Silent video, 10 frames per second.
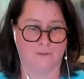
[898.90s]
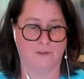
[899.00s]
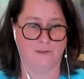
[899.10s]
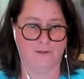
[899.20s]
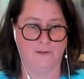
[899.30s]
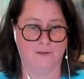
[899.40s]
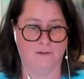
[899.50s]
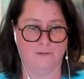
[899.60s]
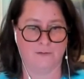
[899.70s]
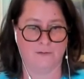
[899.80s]
So
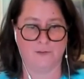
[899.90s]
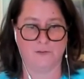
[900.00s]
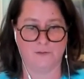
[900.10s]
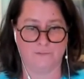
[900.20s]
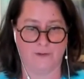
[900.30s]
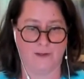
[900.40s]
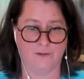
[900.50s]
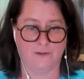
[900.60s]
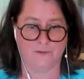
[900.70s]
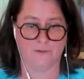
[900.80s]
here, so let's choose a
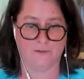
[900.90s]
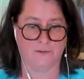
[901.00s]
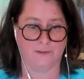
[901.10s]
value.